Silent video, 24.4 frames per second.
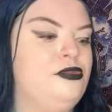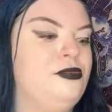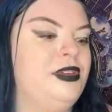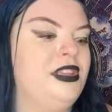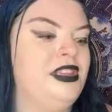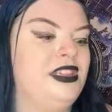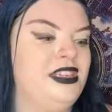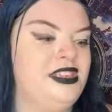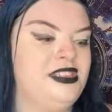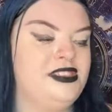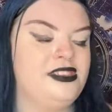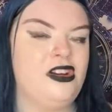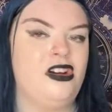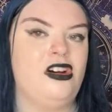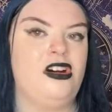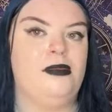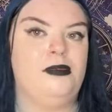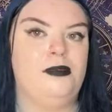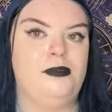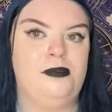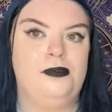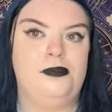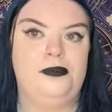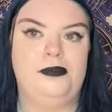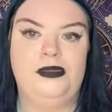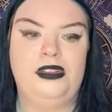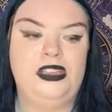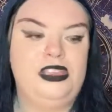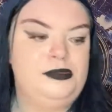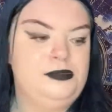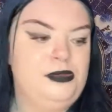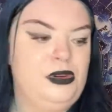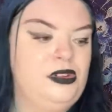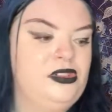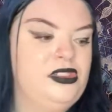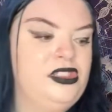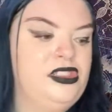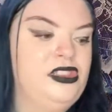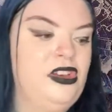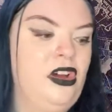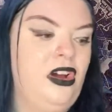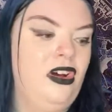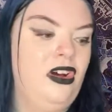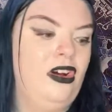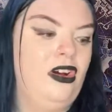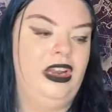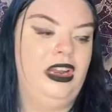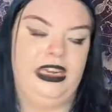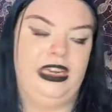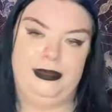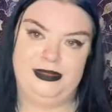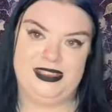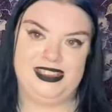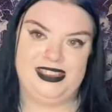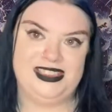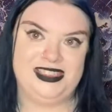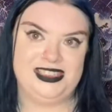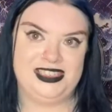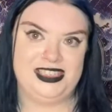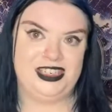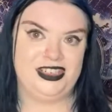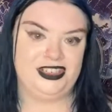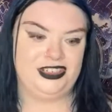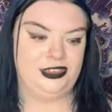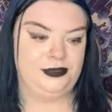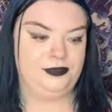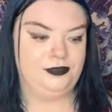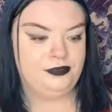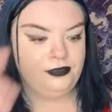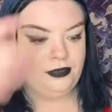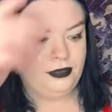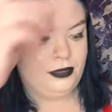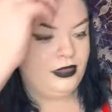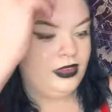But these boxes are limited edition.